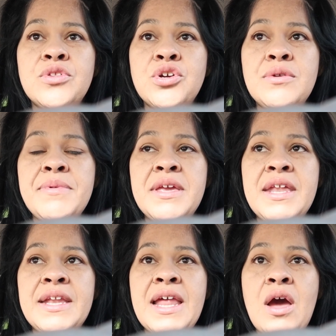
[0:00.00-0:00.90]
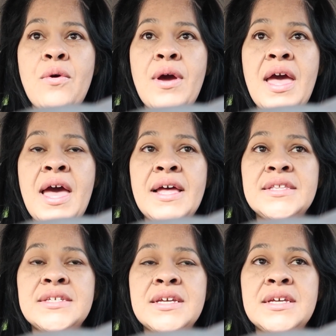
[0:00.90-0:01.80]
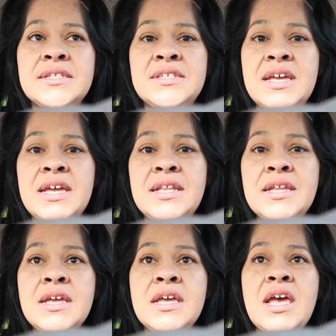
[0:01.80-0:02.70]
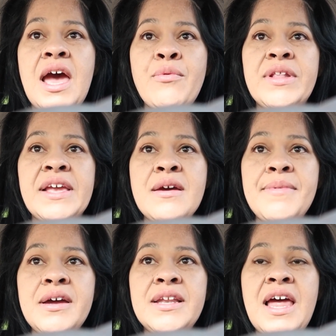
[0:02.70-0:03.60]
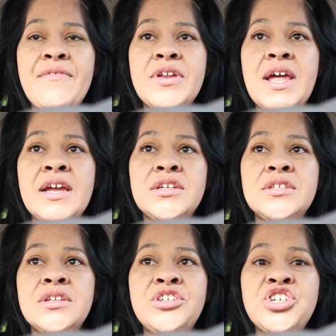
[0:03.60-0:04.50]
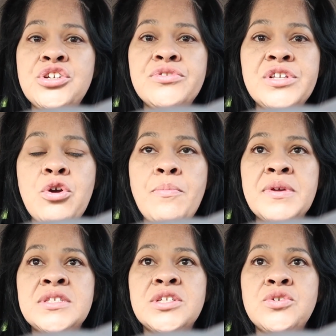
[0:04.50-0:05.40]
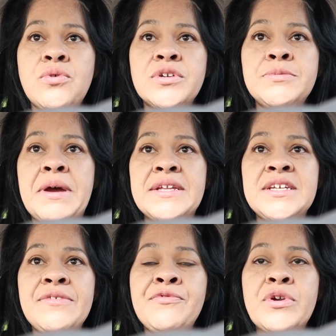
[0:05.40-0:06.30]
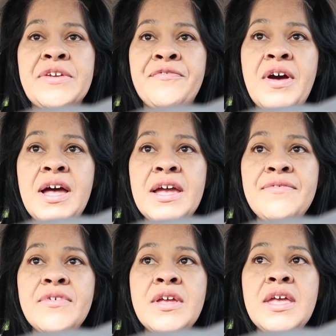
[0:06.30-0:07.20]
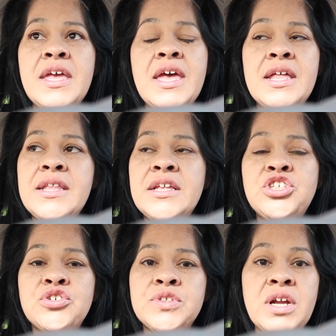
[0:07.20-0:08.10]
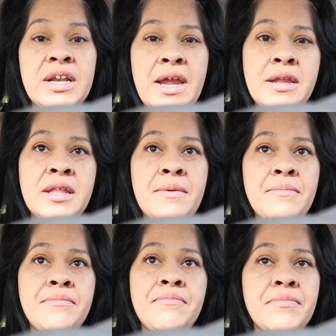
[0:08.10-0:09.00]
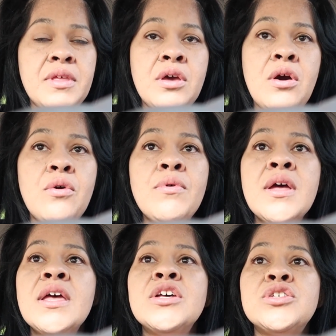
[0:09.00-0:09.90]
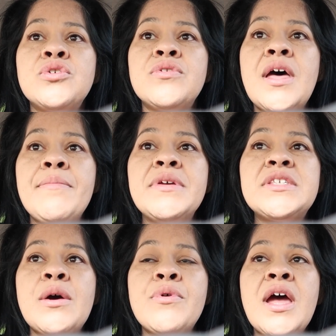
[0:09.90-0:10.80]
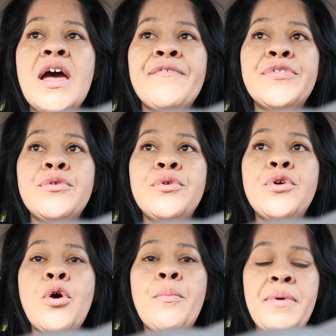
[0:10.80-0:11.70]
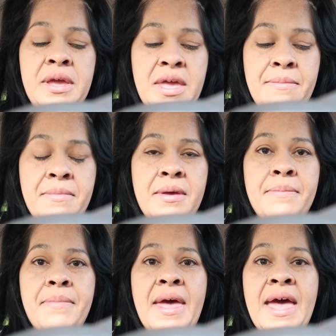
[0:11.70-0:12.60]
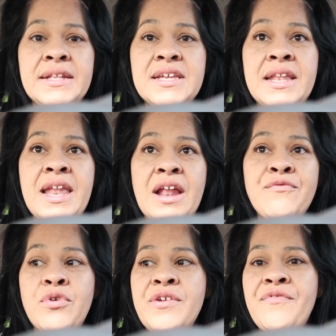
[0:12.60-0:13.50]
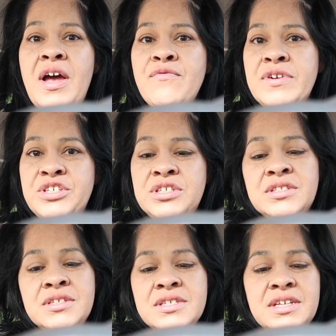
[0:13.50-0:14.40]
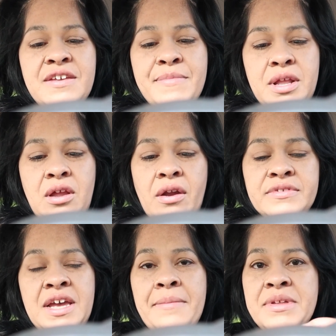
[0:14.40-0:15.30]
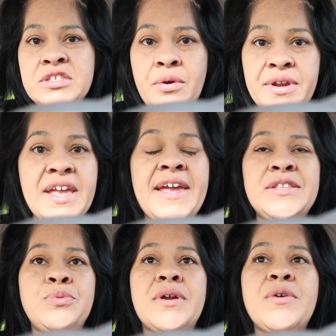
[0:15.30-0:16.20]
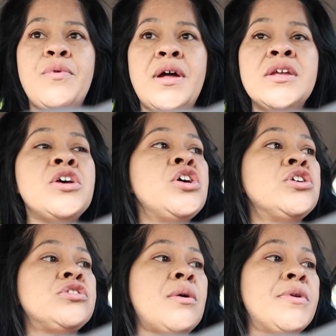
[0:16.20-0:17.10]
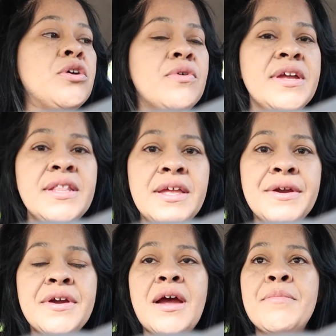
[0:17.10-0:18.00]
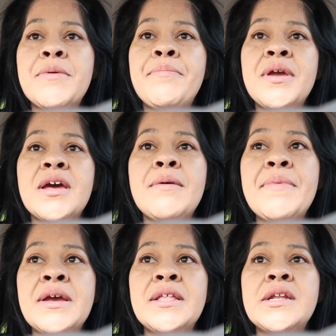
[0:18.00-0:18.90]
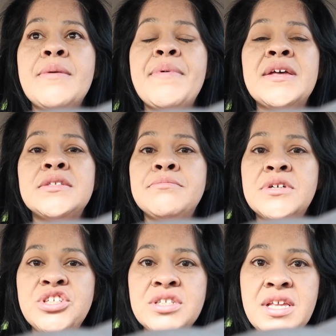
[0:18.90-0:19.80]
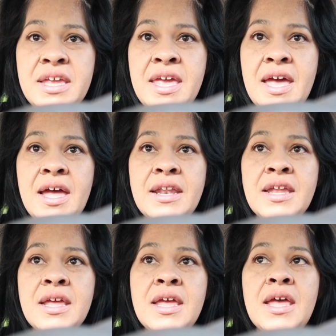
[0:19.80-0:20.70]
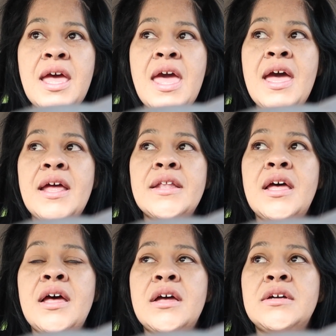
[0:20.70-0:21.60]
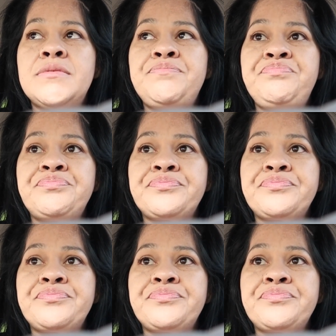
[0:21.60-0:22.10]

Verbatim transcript: they're gonna be getting out at ten, and when they come out at eleven, I she usually opens the doors by ten forty-five, and then she'll start letting them go. So that means I would have to go pick him up at nine forty-five, which doesn't give me a lot of time. It's already eight twenty-one, so I'm gonna go in there, I'm gonna pick up and clean up as much as I can. And um